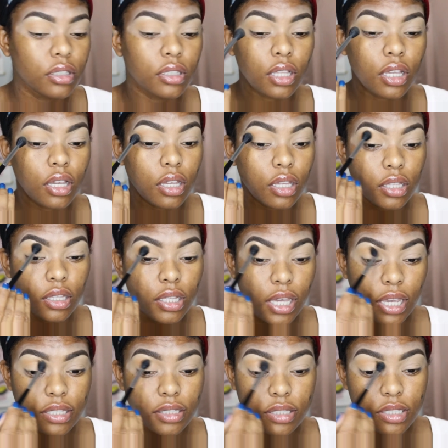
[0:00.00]

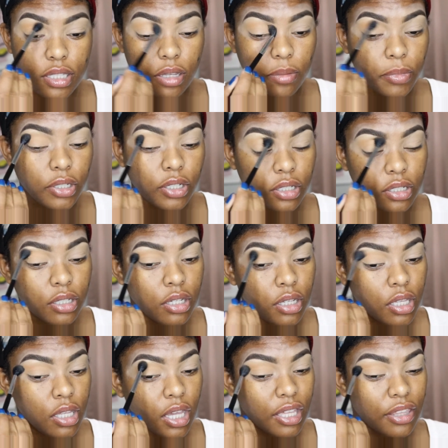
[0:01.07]
last summer,
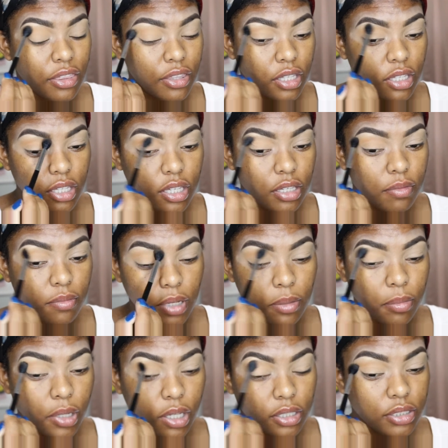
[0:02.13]
I think, in my
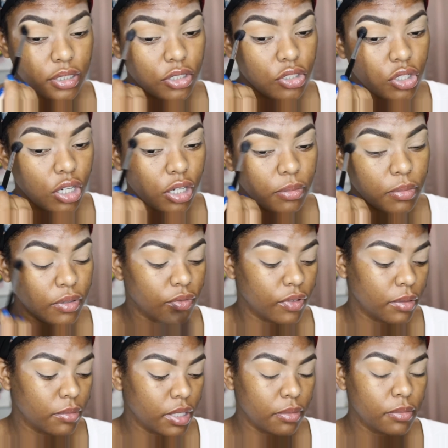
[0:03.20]
BoxyCharm, if
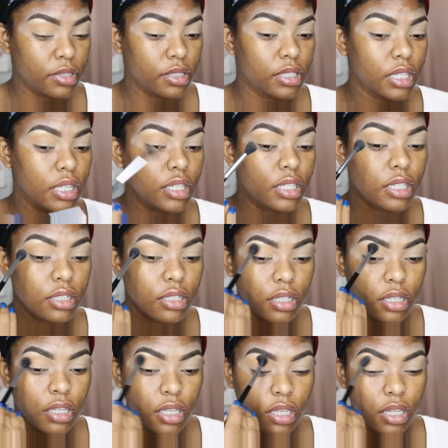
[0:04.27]
I'm not mistaken.
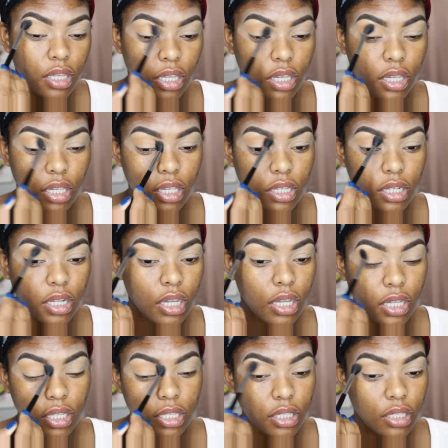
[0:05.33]
And
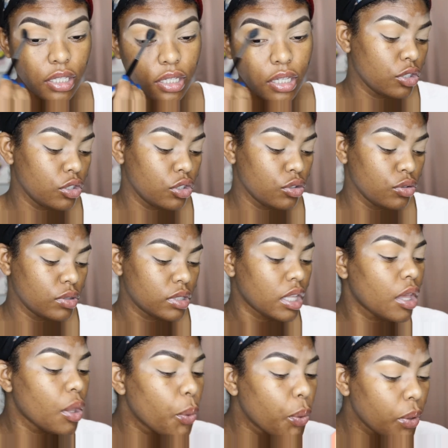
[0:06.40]
I
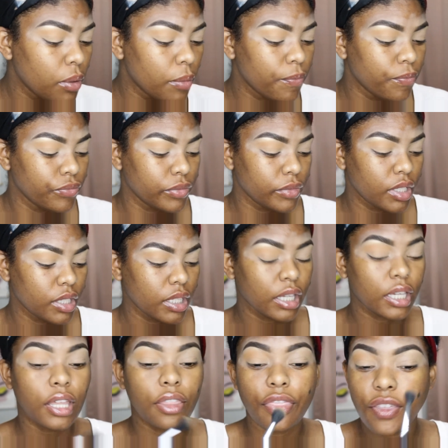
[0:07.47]
did like
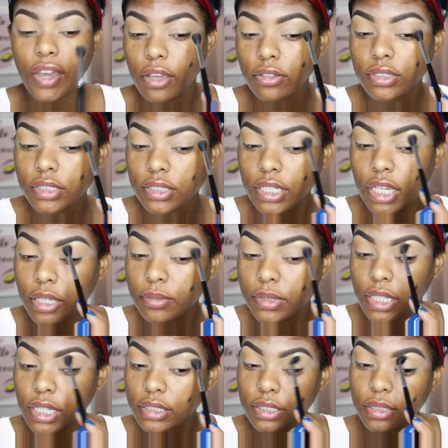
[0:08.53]
1,000 times
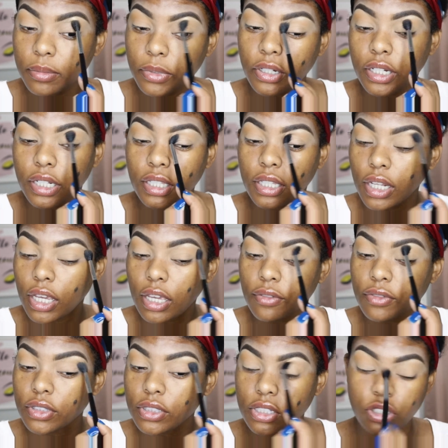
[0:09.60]
last summer, and then I
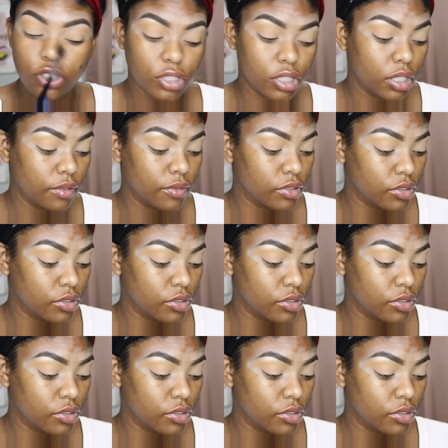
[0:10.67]
haven't touched it ever